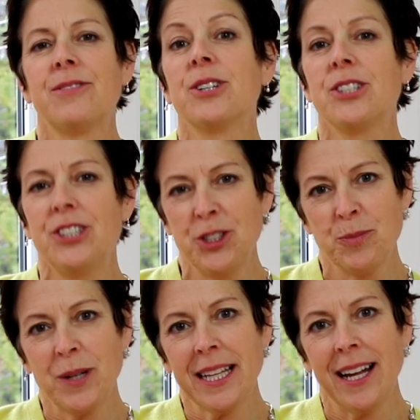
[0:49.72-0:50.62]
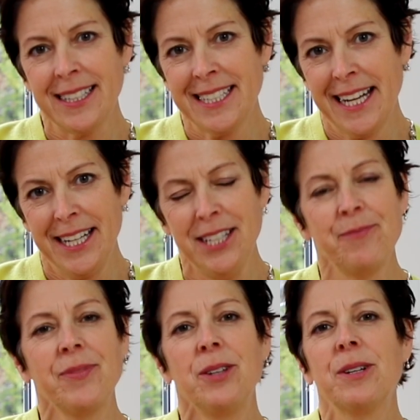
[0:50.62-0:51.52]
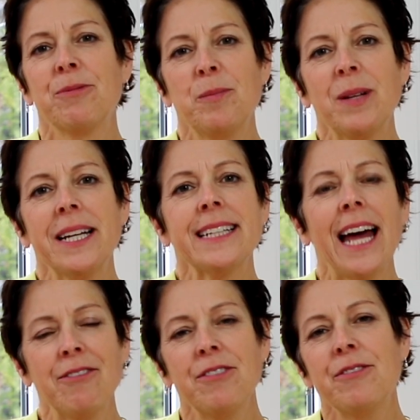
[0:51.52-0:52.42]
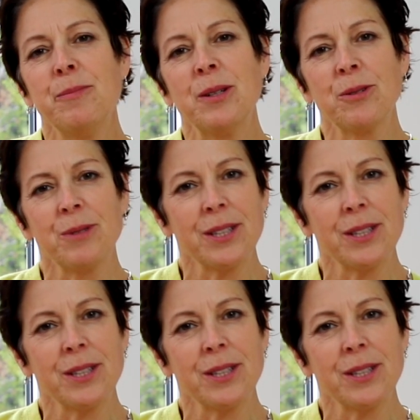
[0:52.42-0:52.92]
For a gingerbread latte, you can replace half of the milk